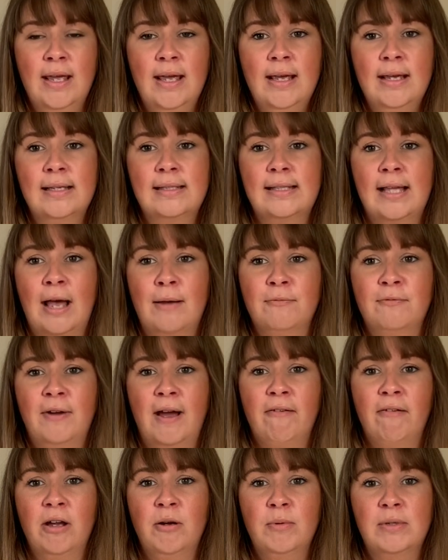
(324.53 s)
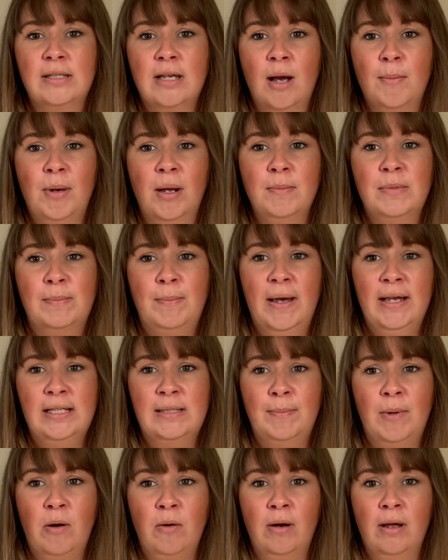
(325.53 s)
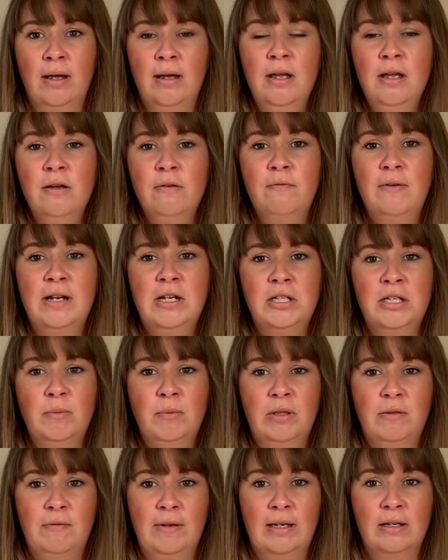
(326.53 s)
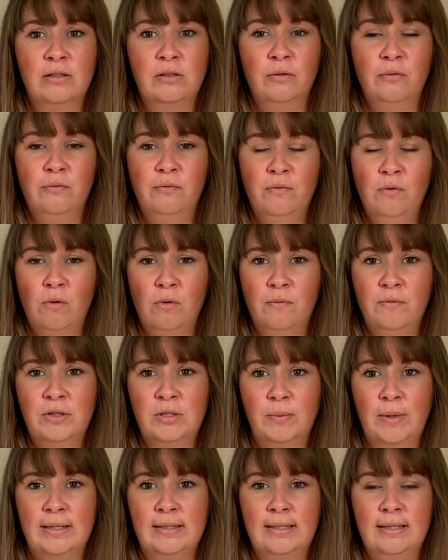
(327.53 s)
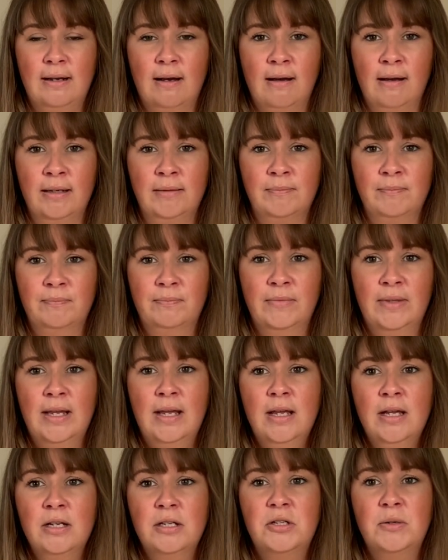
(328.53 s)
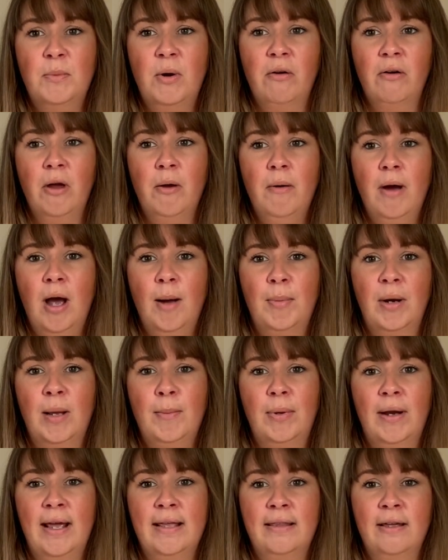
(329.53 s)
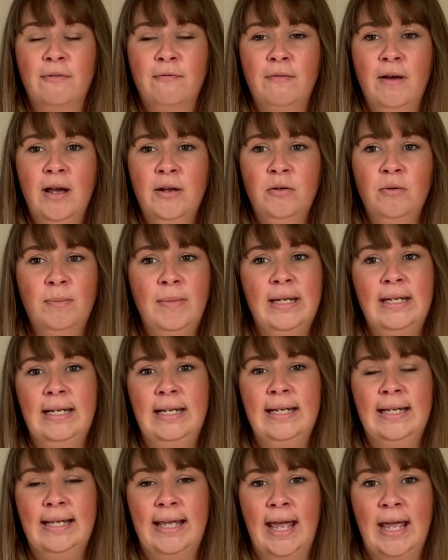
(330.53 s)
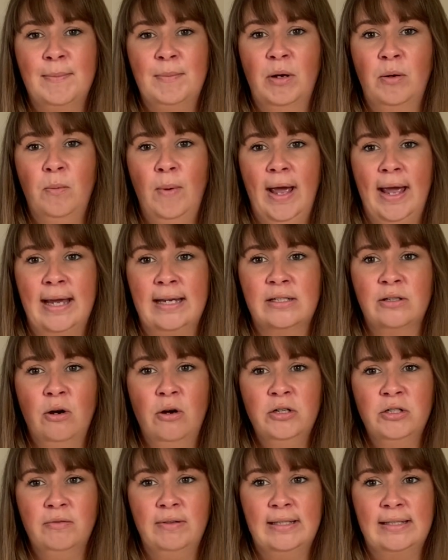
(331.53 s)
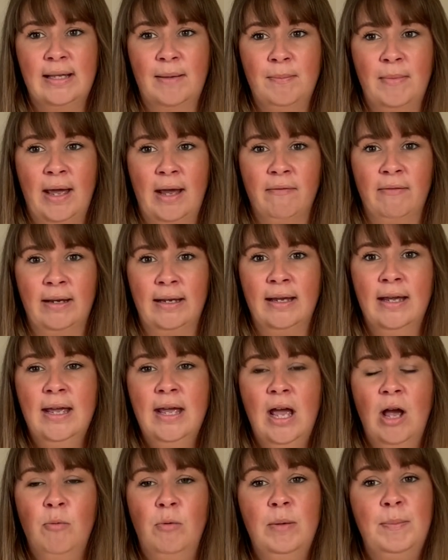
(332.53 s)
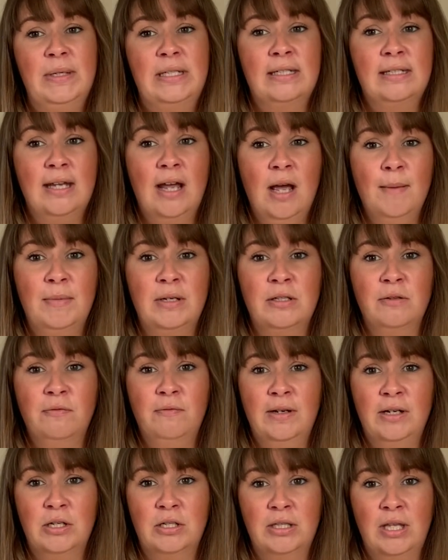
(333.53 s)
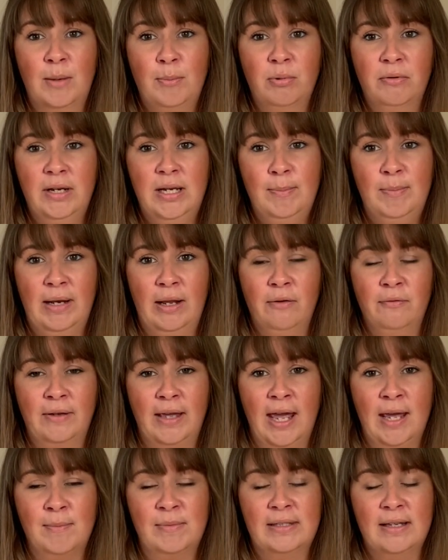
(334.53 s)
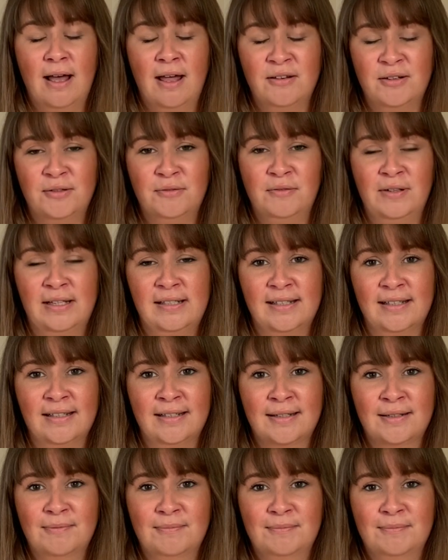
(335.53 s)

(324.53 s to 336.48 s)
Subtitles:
Sam Farrow was Lyme's best bowler, finishing with figures of 4 for 29. Tomorrow, Lyme play their final mini-league game away to Ottery St Mary and will be determined to finish their pre-playoff games undefeated.